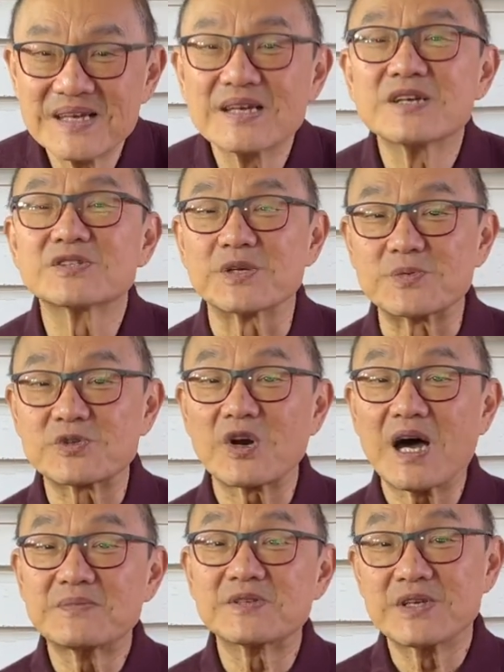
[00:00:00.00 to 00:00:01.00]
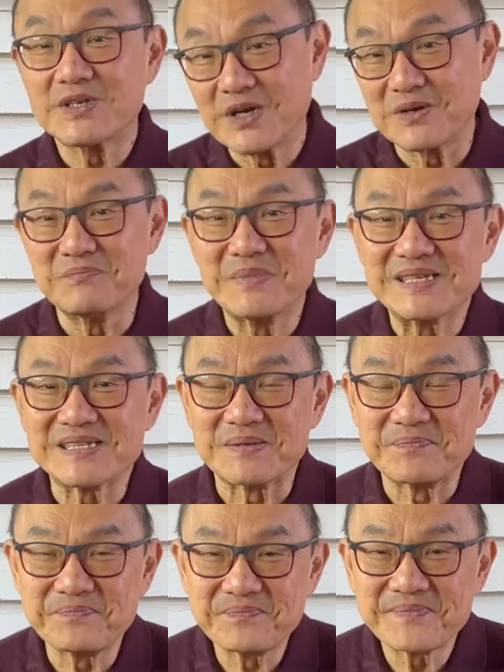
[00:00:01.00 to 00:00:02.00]
Subscribe so you don't miss
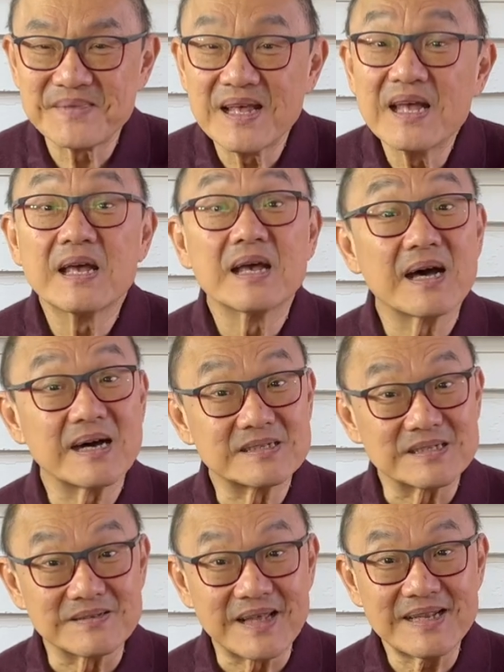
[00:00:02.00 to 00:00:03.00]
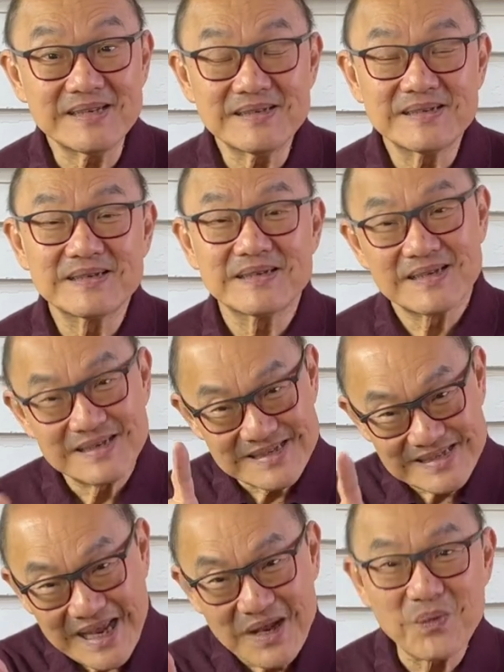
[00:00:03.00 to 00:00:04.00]
them. Until then,
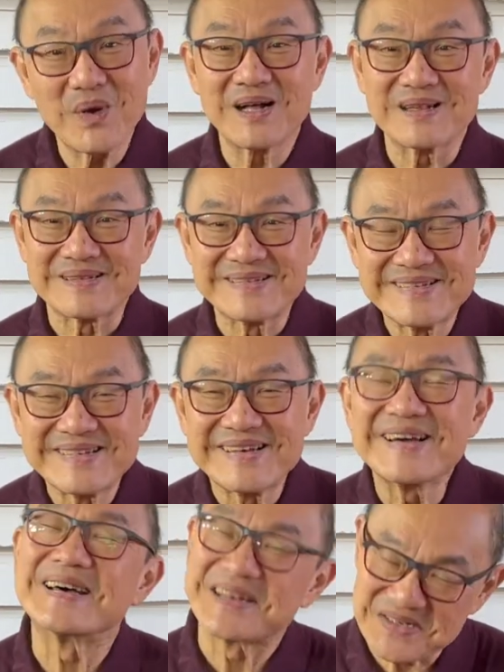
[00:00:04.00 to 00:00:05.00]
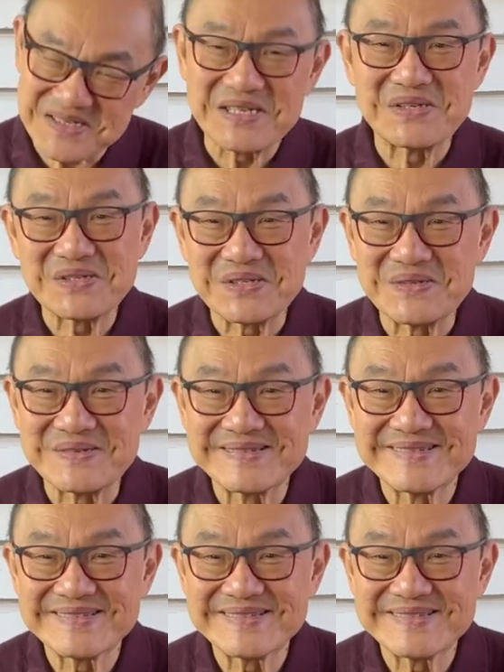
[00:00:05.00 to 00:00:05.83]
stay well, and I'll see you soon.